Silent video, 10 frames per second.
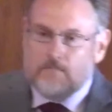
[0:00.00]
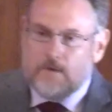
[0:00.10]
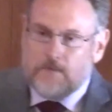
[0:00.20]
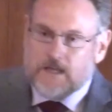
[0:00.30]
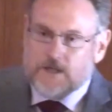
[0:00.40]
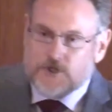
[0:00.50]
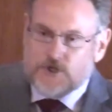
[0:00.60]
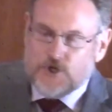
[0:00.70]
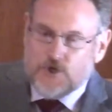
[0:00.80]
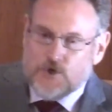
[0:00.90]
but
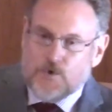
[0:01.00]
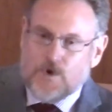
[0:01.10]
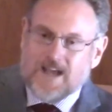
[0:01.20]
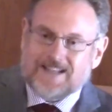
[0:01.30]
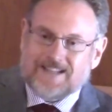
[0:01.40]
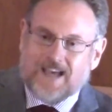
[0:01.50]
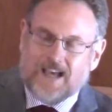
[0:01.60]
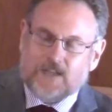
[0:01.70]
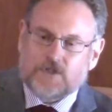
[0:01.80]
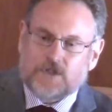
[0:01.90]
because you
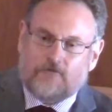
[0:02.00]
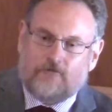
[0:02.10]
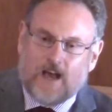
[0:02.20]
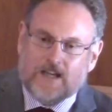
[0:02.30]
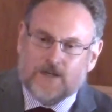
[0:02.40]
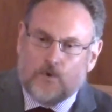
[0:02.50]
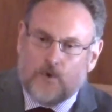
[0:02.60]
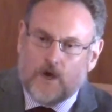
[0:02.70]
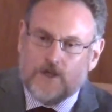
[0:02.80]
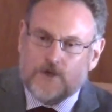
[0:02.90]
testified to
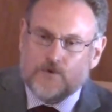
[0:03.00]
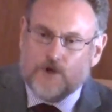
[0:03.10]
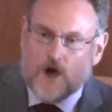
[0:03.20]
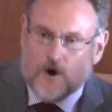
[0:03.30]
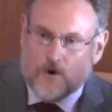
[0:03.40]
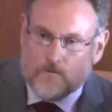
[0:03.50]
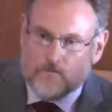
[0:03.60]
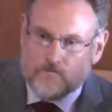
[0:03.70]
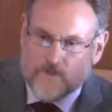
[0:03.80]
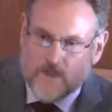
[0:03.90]
what you know
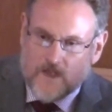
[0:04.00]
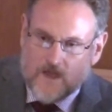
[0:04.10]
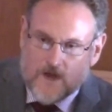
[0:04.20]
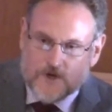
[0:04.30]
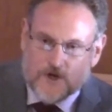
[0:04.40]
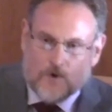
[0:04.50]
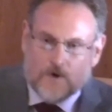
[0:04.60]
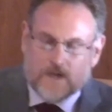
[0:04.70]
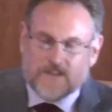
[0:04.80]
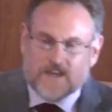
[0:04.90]

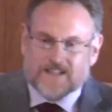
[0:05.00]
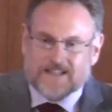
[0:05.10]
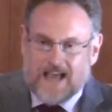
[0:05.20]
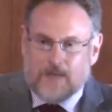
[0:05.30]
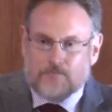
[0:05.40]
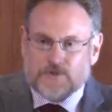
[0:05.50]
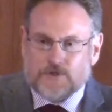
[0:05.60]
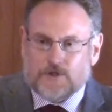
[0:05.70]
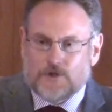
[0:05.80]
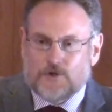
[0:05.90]
knowing that it's
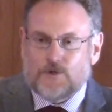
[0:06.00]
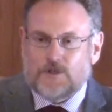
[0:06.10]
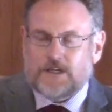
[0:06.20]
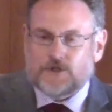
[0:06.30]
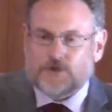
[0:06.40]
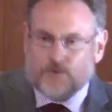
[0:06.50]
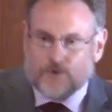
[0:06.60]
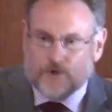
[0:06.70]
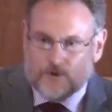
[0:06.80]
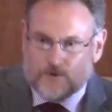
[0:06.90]
absolutely
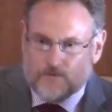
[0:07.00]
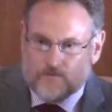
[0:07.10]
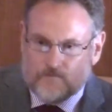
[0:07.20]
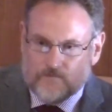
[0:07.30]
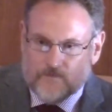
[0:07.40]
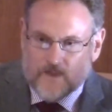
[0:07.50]
true.